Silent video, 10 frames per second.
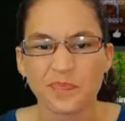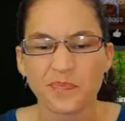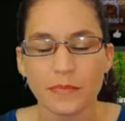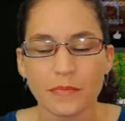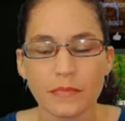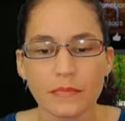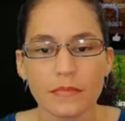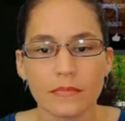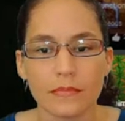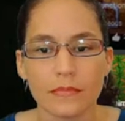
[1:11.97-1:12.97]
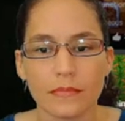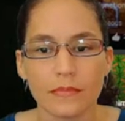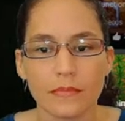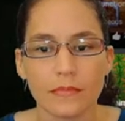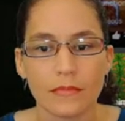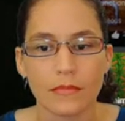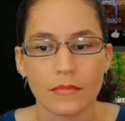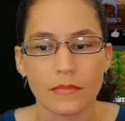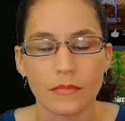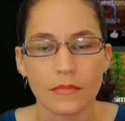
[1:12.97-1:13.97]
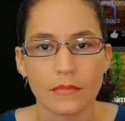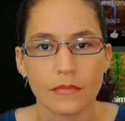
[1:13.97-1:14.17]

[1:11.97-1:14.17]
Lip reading: (silence)